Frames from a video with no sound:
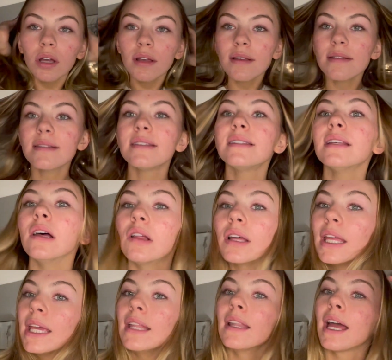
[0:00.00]

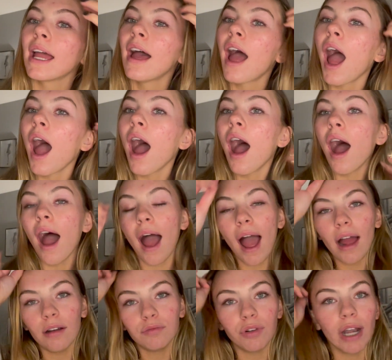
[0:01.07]
silky. Like
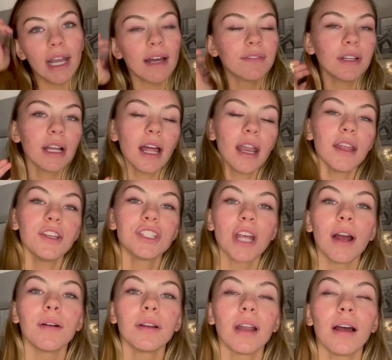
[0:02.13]
right after I got out of the
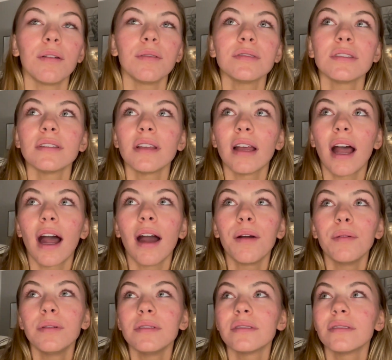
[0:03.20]
shower, I was, I
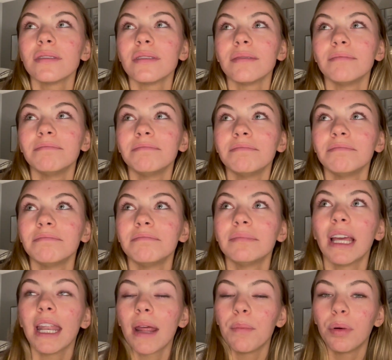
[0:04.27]
was,
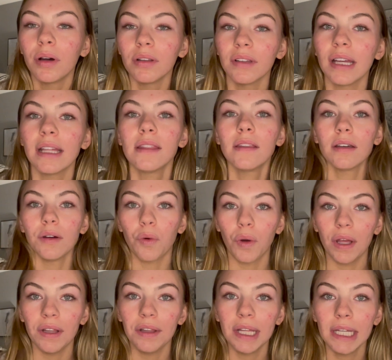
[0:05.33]
and I put like the
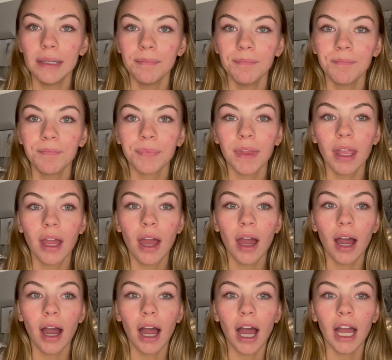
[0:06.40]
oil in
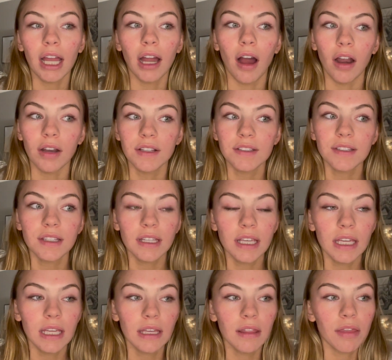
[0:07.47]
I
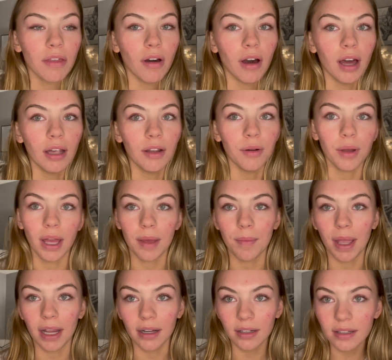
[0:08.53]
honestly thought, okay, my
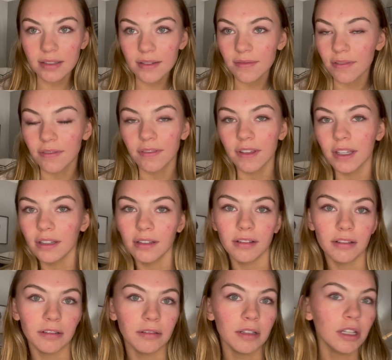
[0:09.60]
hair doesn't
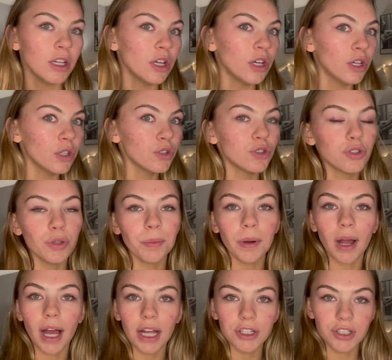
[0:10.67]
feel super
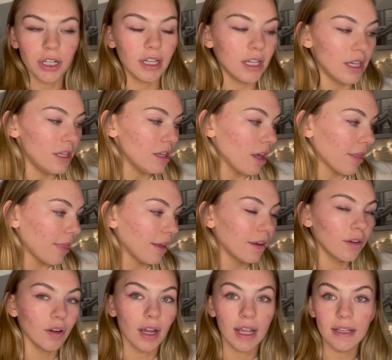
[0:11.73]
hydrated, nothing
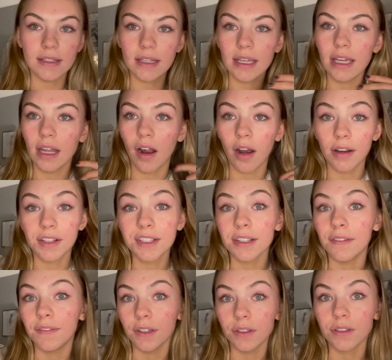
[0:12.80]
crazy. It honestly
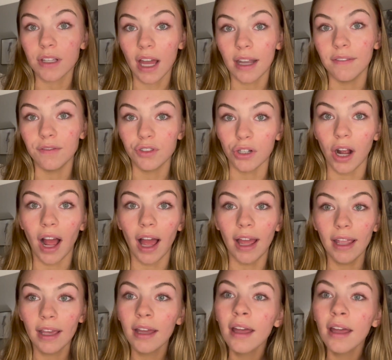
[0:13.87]
feels kind of dry.